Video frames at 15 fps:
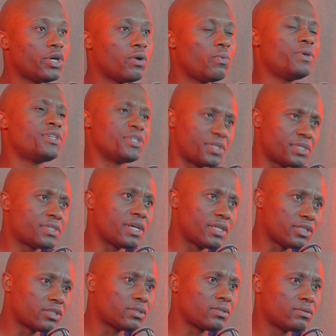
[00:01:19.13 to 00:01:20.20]
Which
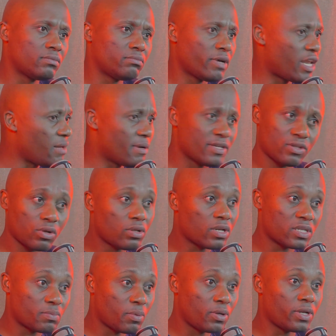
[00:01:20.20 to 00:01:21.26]
research? Malema has not
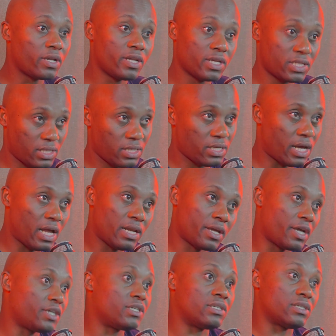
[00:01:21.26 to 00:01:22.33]
responded. He has seen the
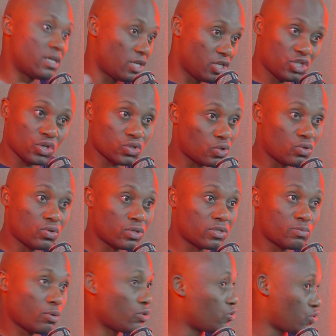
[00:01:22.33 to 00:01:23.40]
allegation. Chose not to
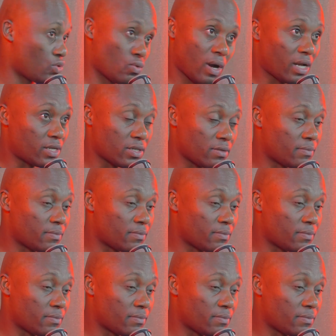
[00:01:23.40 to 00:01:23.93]
respond. So what?